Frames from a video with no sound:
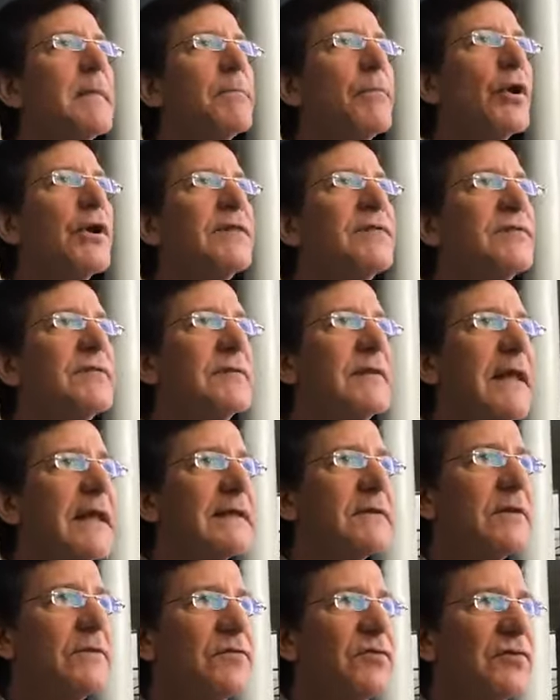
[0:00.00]
But it's the
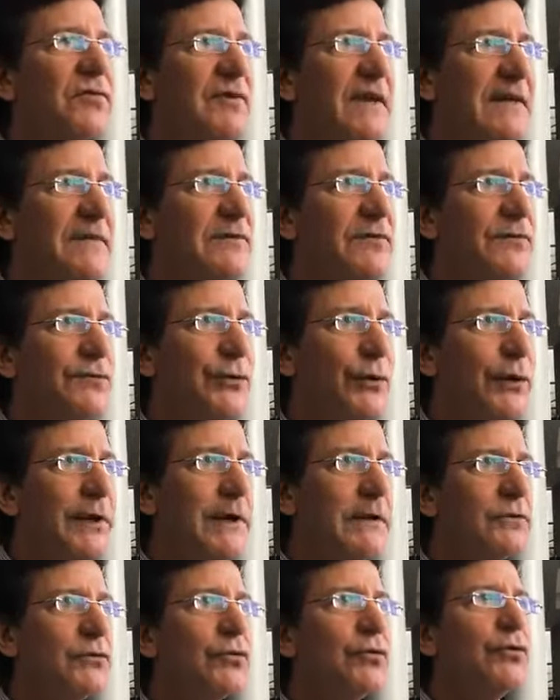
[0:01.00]
state's
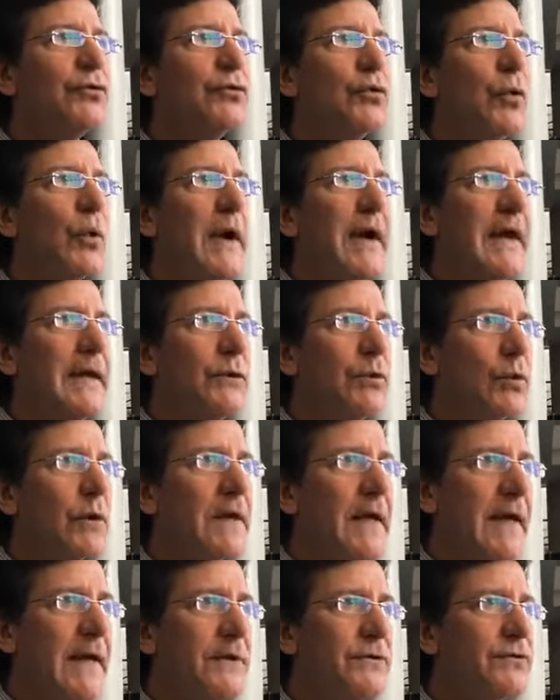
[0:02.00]
duty to do
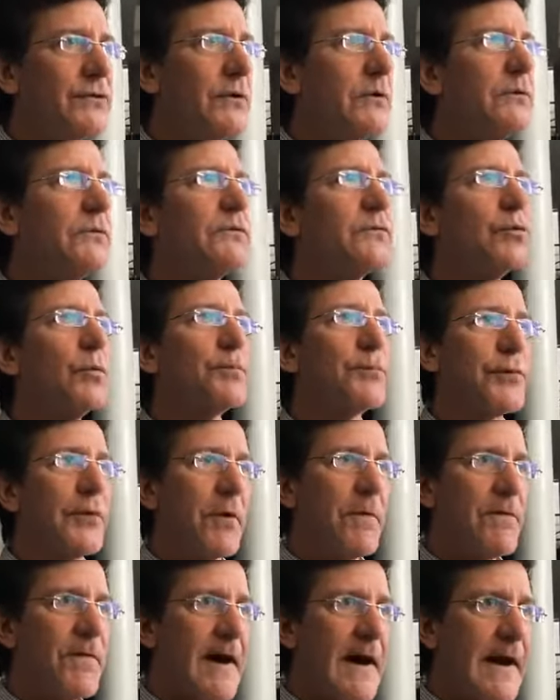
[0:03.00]
education, to
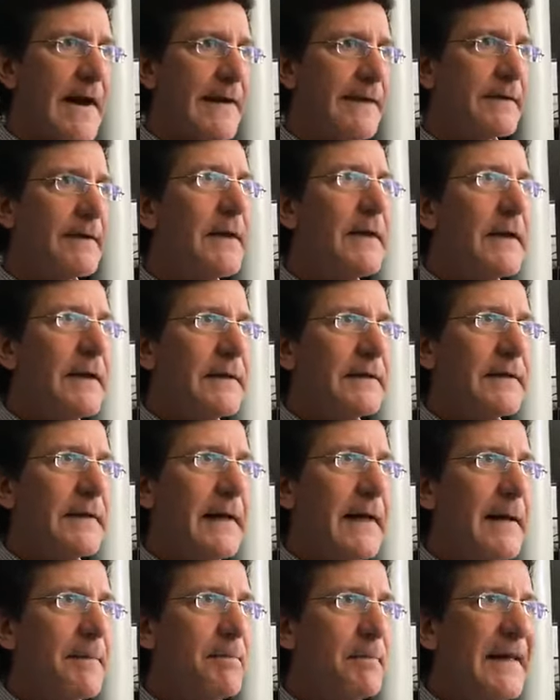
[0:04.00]
provide
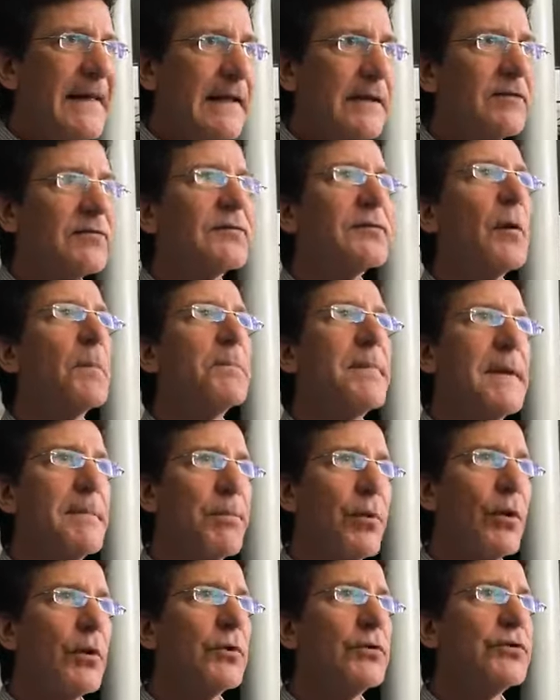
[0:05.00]
the means so
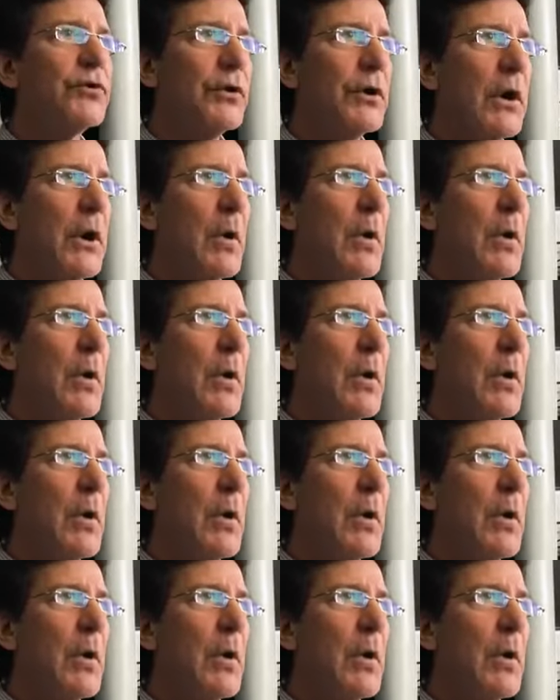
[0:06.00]
people, can